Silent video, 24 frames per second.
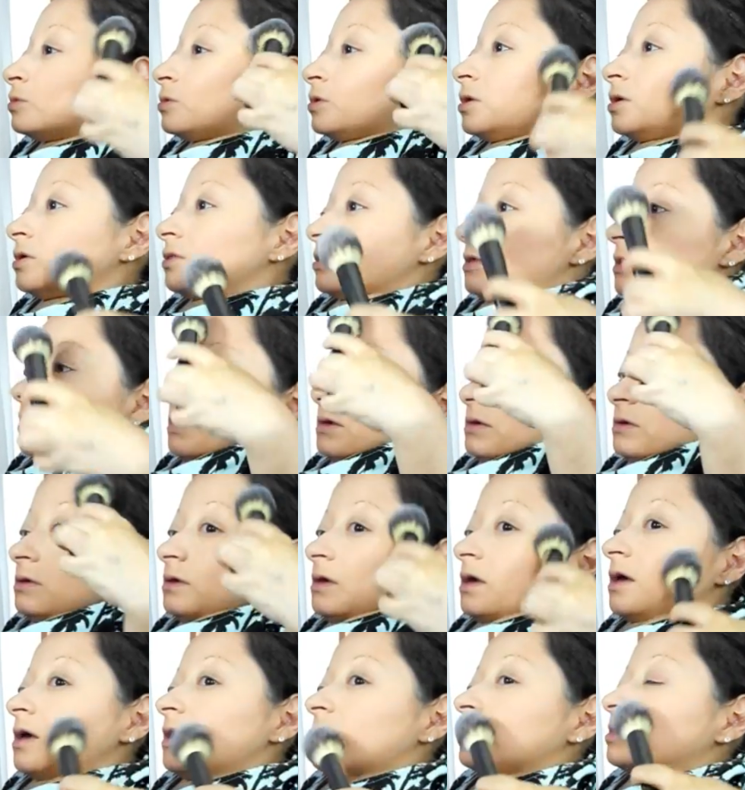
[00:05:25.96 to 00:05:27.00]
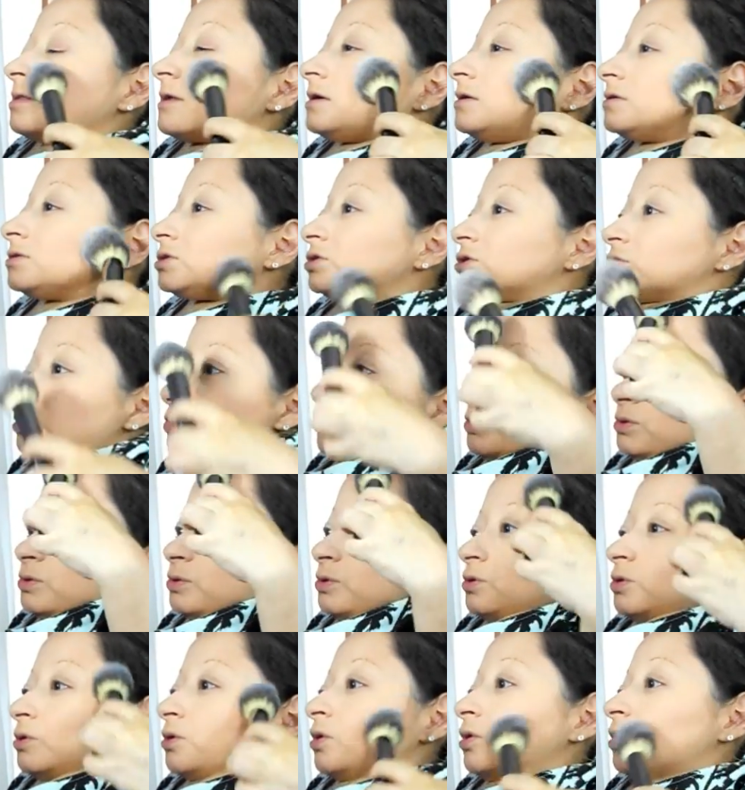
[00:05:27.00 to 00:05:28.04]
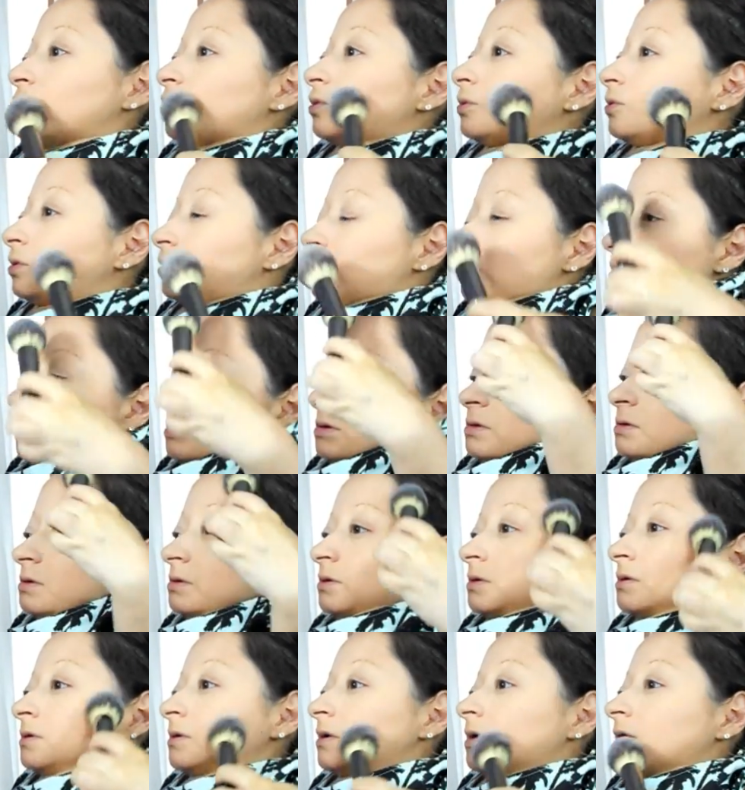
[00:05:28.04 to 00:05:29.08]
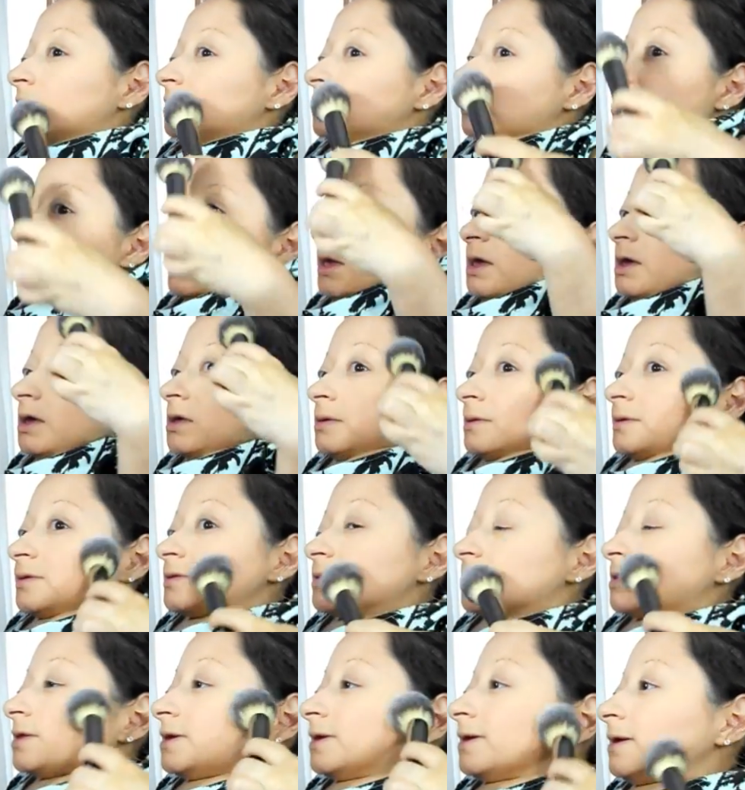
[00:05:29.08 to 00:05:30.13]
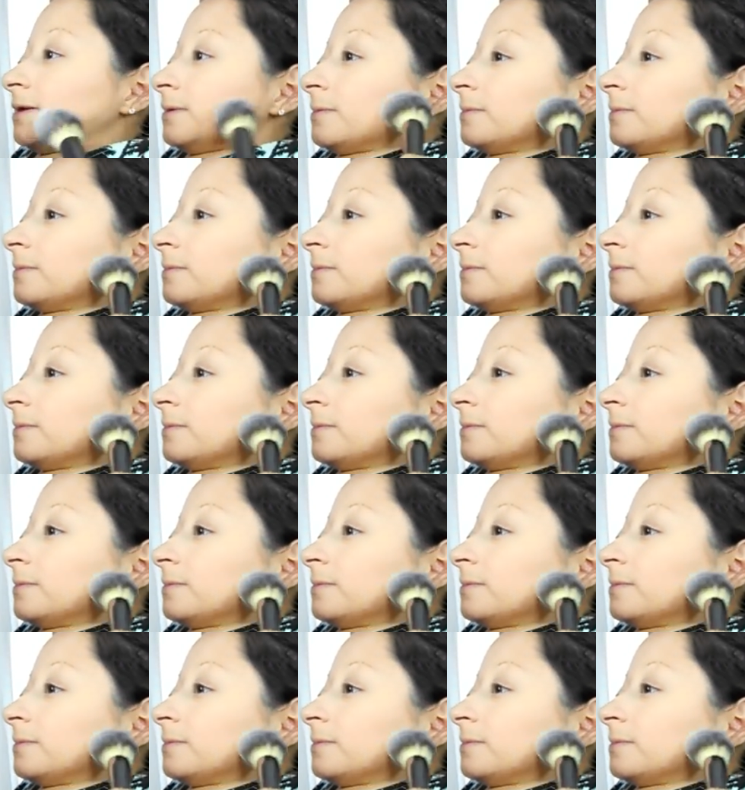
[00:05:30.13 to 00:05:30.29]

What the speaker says: And then I like to go kind of like in a C.